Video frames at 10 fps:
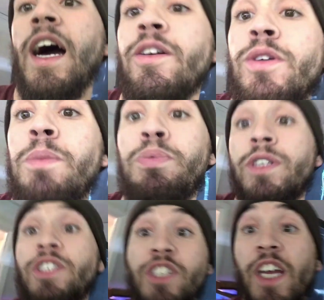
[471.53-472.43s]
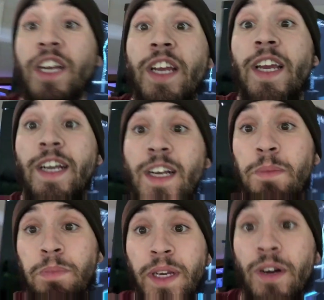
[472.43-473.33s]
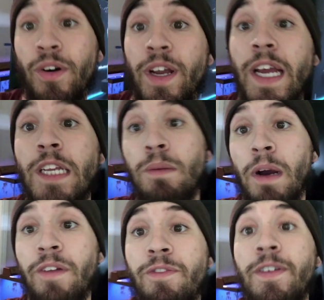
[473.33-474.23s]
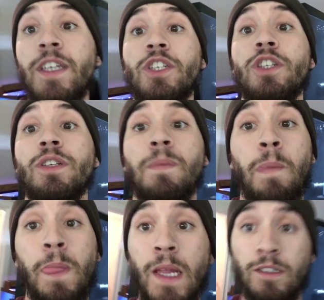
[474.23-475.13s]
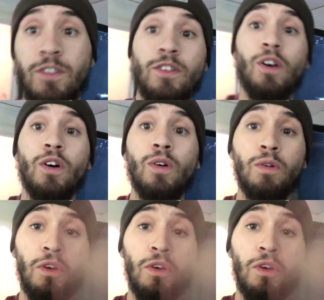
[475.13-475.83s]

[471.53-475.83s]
I don't appreciate ick being on any of my fish. So